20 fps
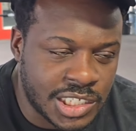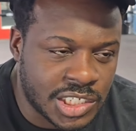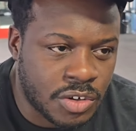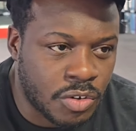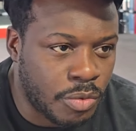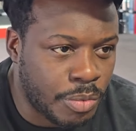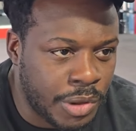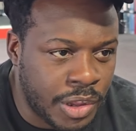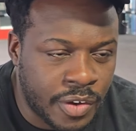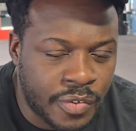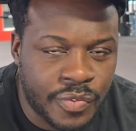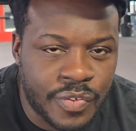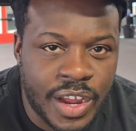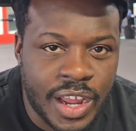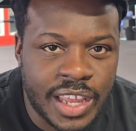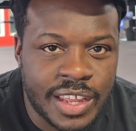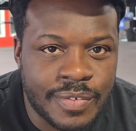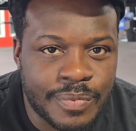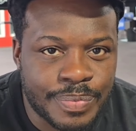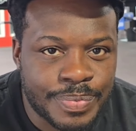it's gonna be a
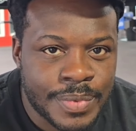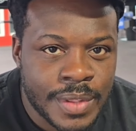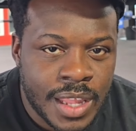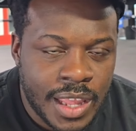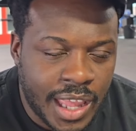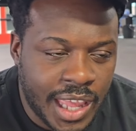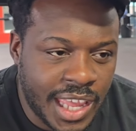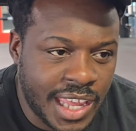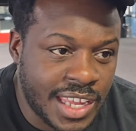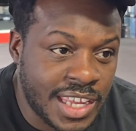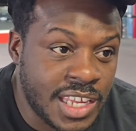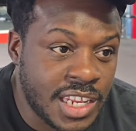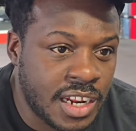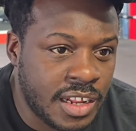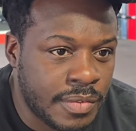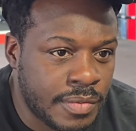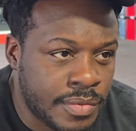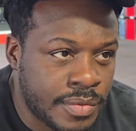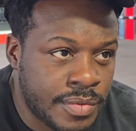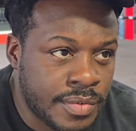fight. And he
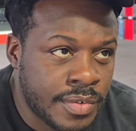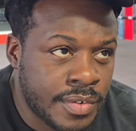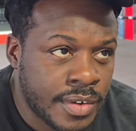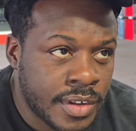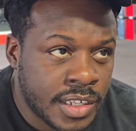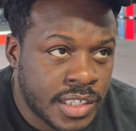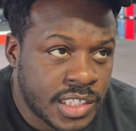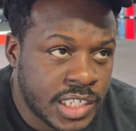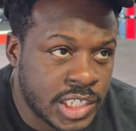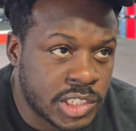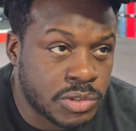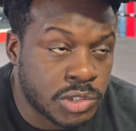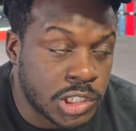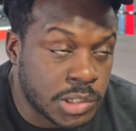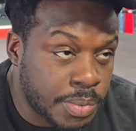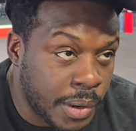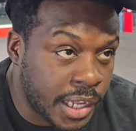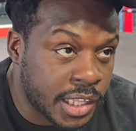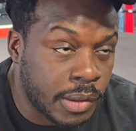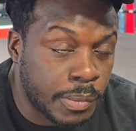doesn't
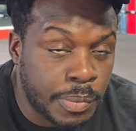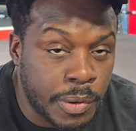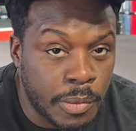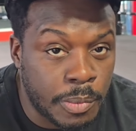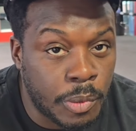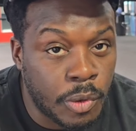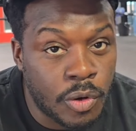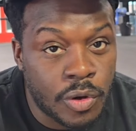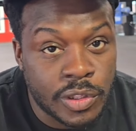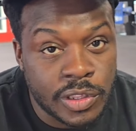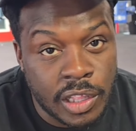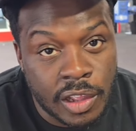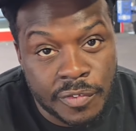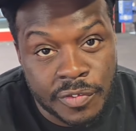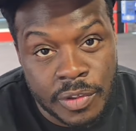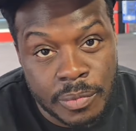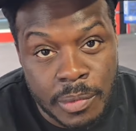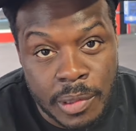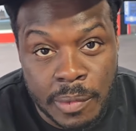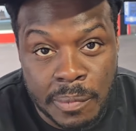disrespect the Pitbull
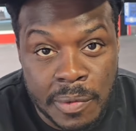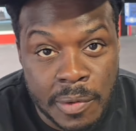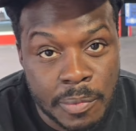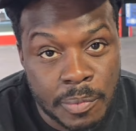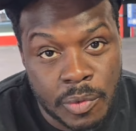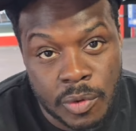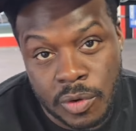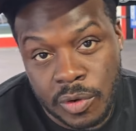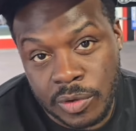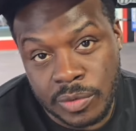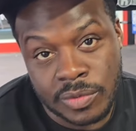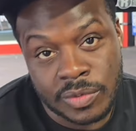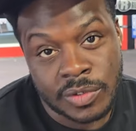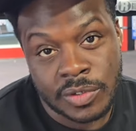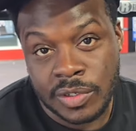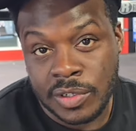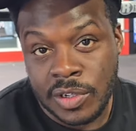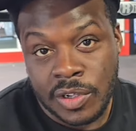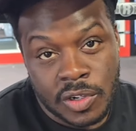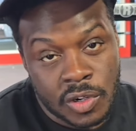enough to make Pitbull
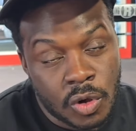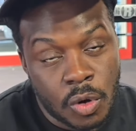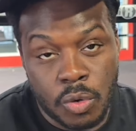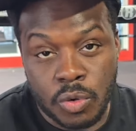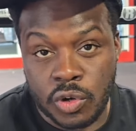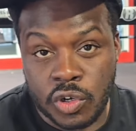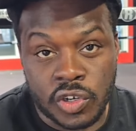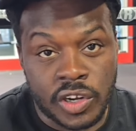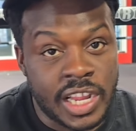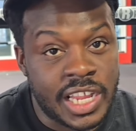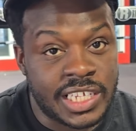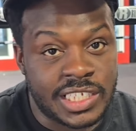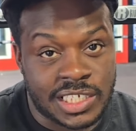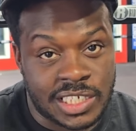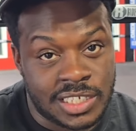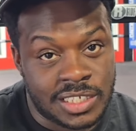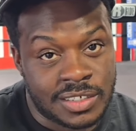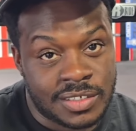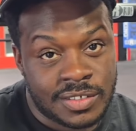go crazy.